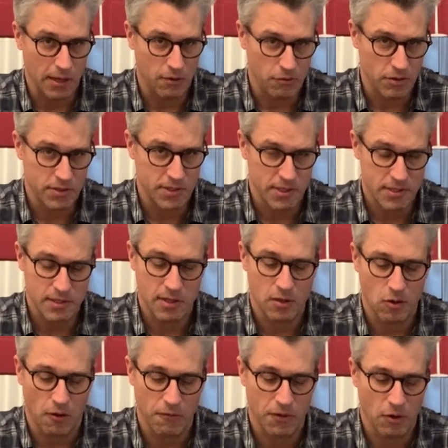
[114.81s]
resistance
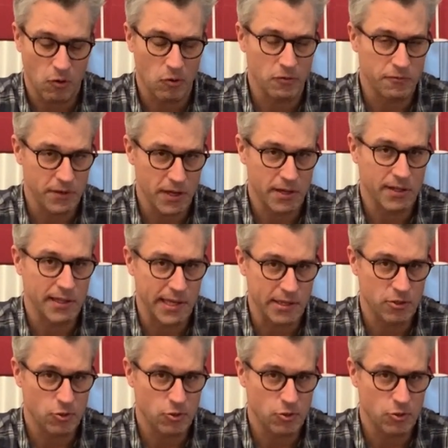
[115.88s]
of the whole vehicle in